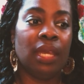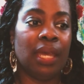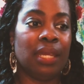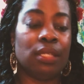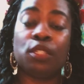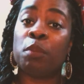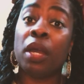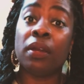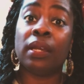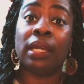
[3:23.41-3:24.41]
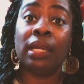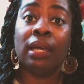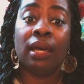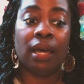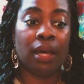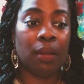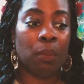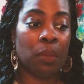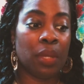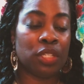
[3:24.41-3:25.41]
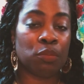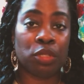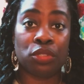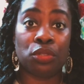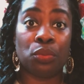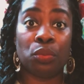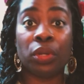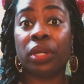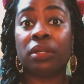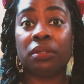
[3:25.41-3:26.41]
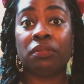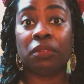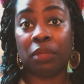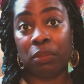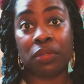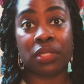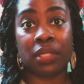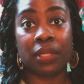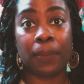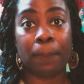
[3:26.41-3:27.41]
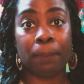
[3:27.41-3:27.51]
and inspiring as much as the work, for me personally.